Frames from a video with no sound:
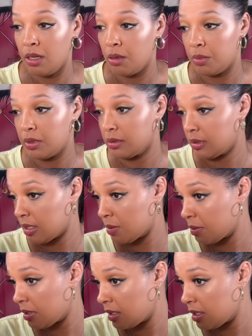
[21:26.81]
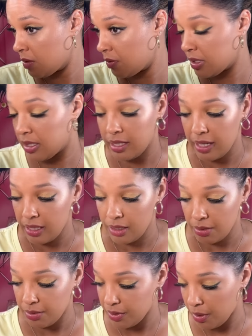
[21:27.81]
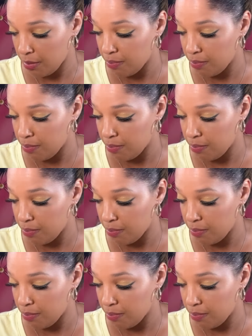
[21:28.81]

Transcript: Well, that's what it is for today though, so